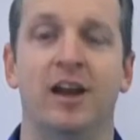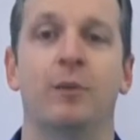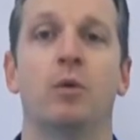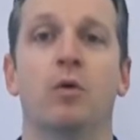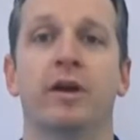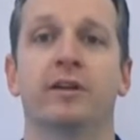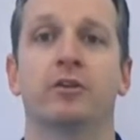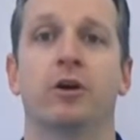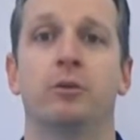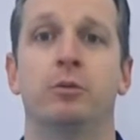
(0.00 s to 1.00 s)
and we want our
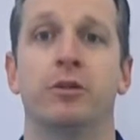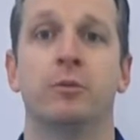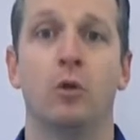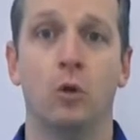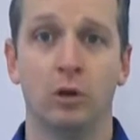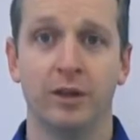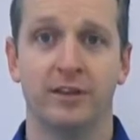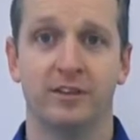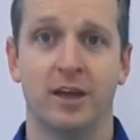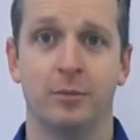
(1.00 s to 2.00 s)
child to put them all in
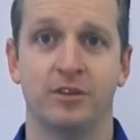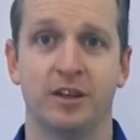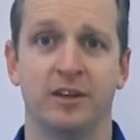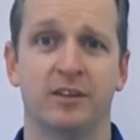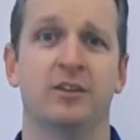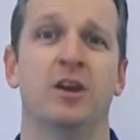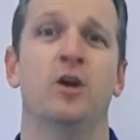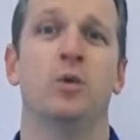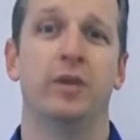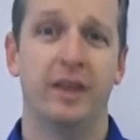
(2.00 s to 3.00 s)
the same sentence
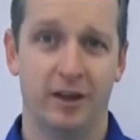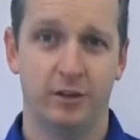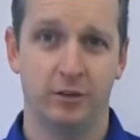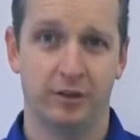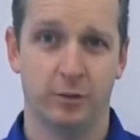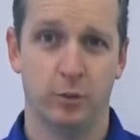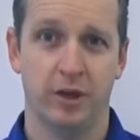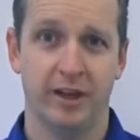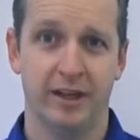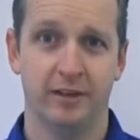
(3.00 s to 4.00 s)
without using the
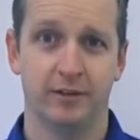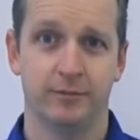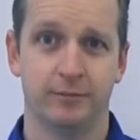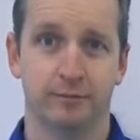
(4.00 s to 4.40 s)
word and.